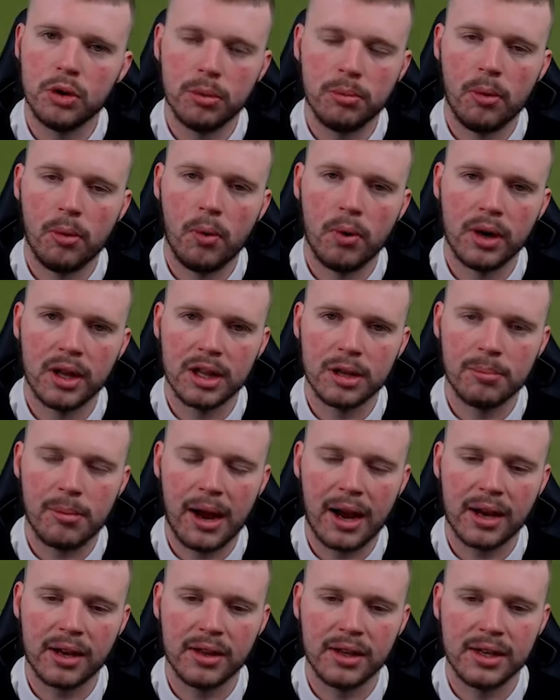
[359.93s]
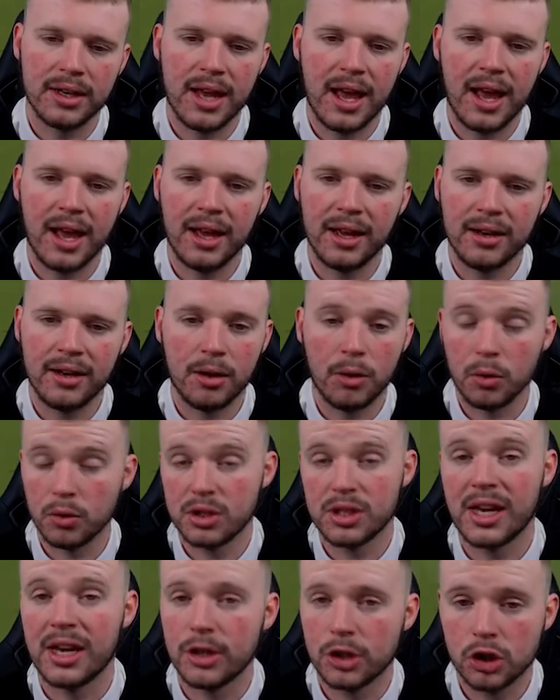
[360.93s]
the ball in the back of the net
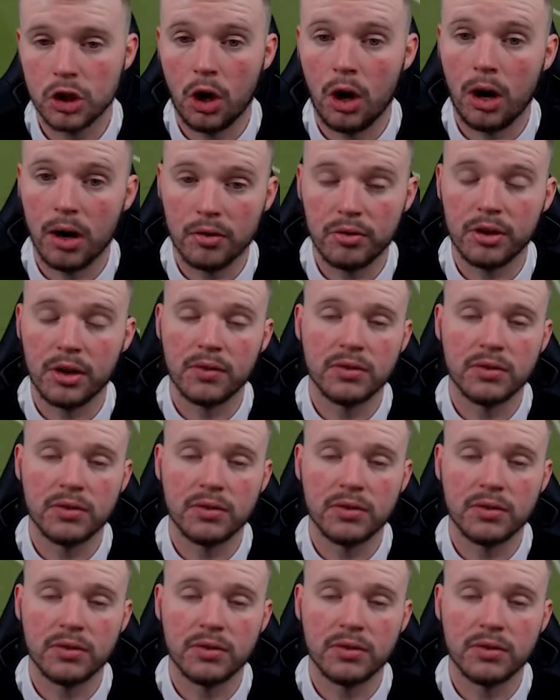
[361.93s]
or to get a shot off,